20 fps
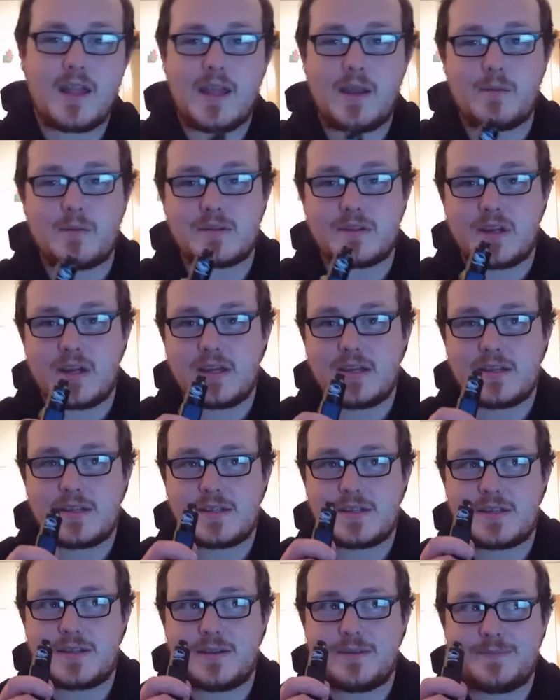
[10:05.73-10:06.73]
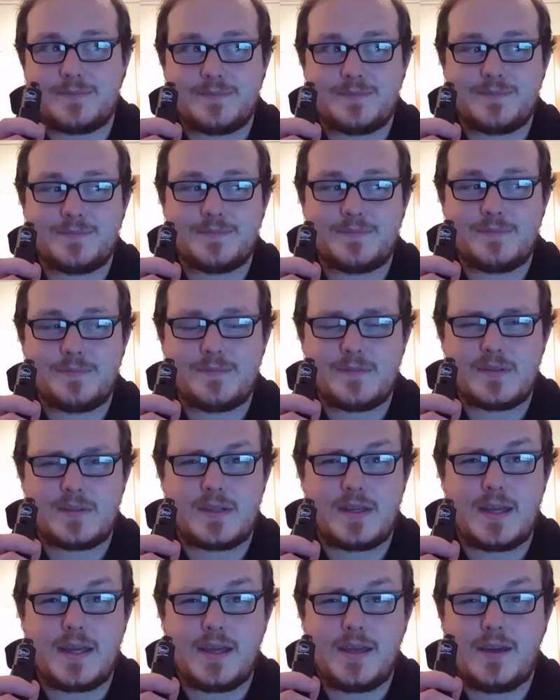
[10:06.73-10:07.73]
It was nice
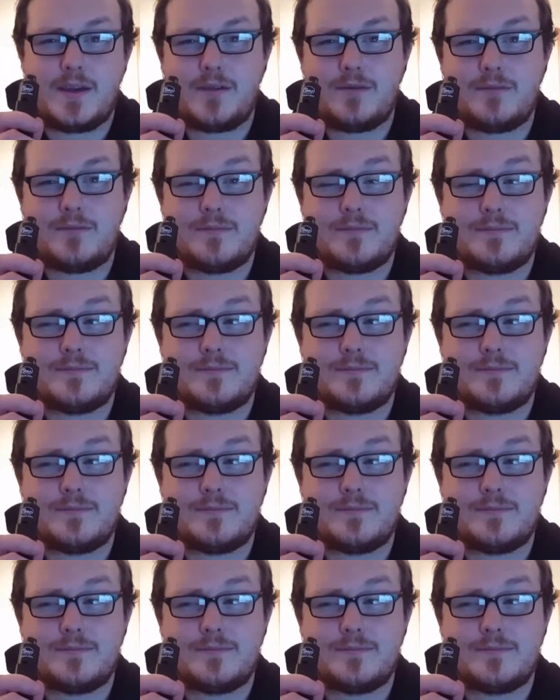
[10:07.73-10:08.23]
seeing you.